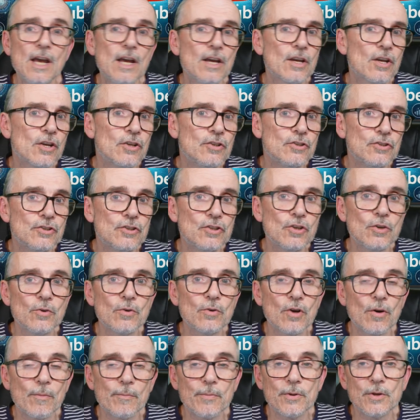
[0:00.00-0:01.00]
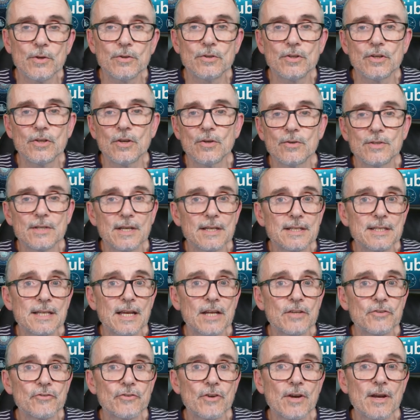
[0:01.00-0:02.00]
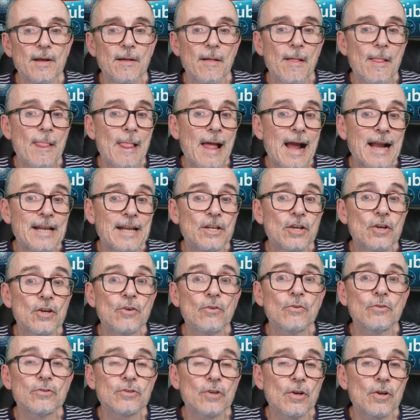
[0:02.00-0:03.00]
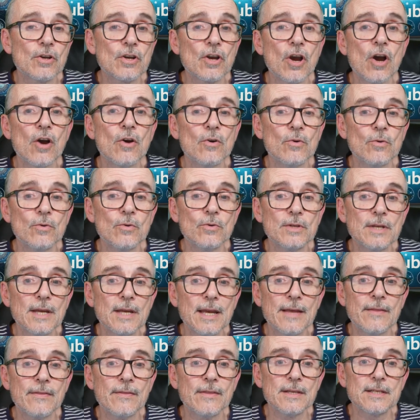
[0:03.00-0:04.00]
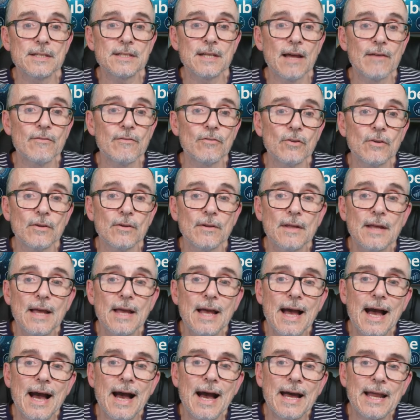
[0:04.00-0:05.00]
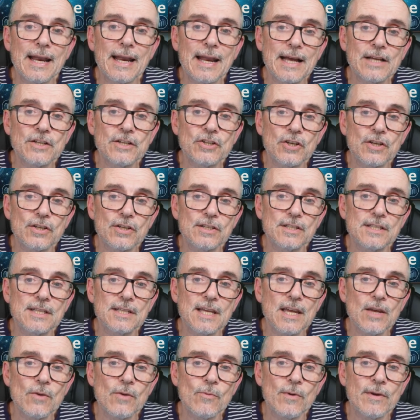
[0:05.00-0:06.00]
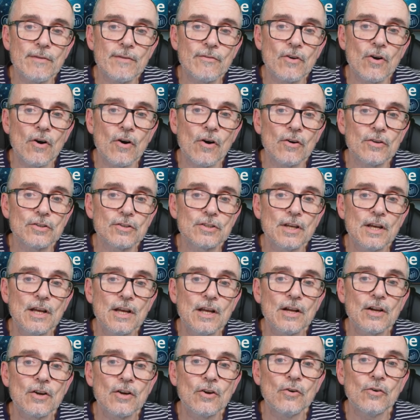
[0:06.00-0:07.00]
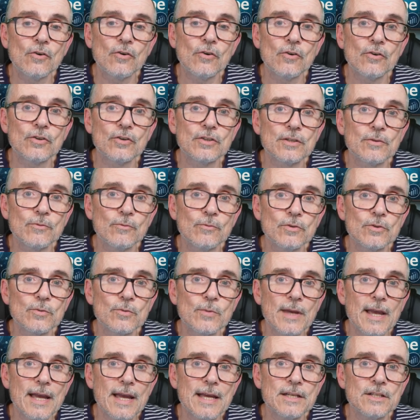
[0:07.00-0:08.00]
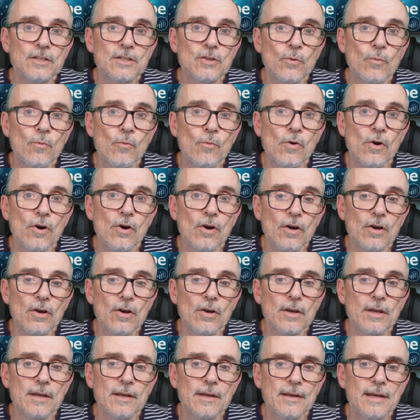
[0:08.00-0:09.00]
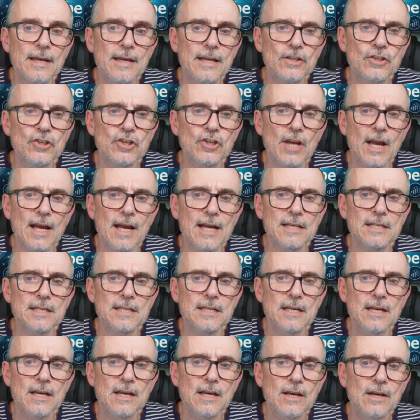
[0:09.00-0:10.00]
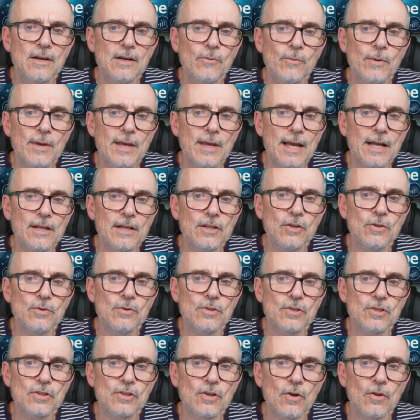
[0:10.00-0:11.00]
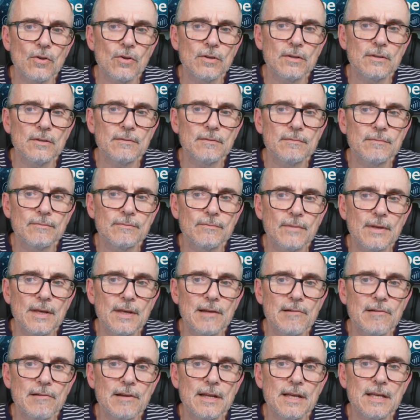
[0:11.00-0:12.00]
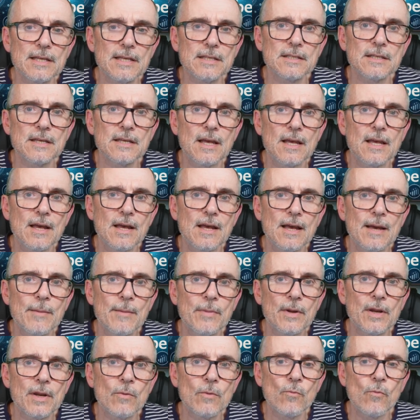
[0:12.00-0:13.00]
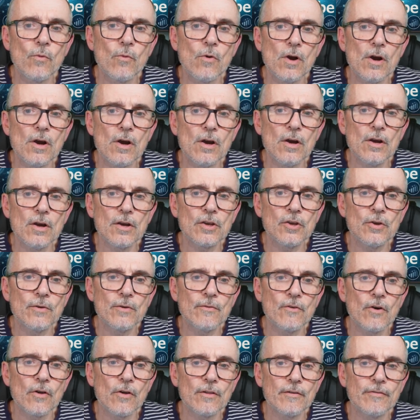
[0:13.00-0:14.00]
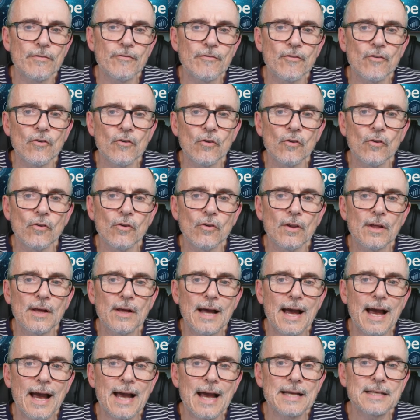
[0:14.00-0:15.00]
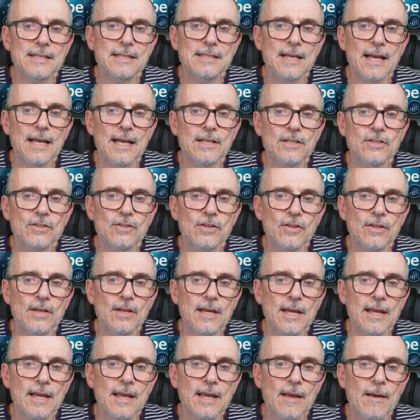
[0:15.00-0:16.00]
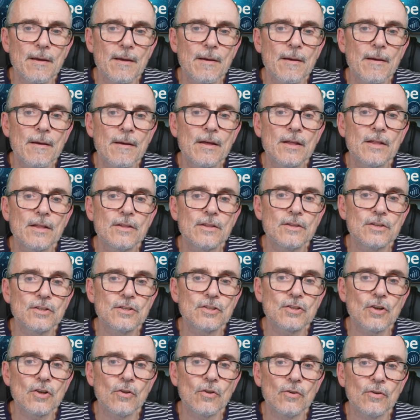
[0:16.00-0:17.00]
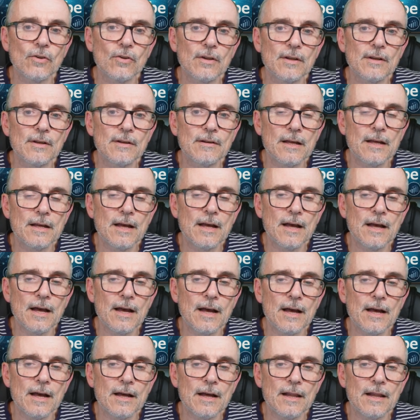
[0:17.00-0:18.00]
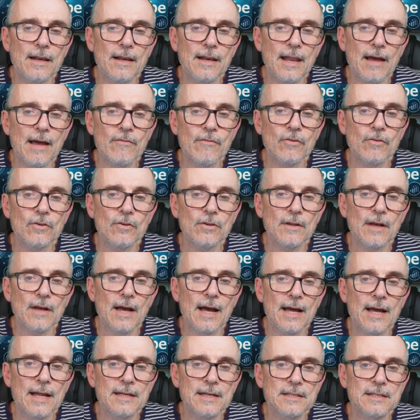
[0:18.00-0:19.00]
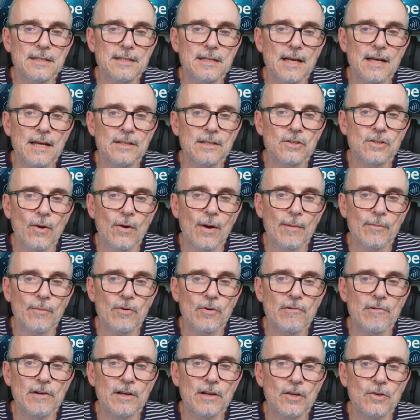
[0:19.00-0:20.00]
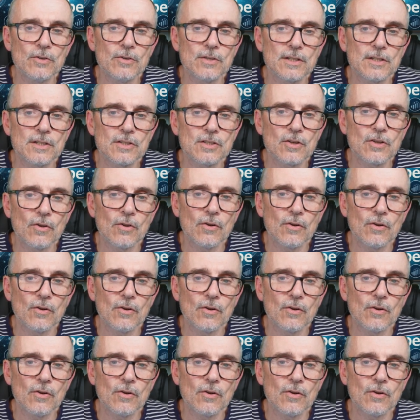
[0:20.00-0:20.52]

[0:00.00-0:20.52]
can do computer use, etc. And you can also code in this level. And as you can see, we've got Claude. Once we get into work, in chat, we can use Sol. Here it is. But in work, you've got the full access to the Sol level. And so I'm currently using Sol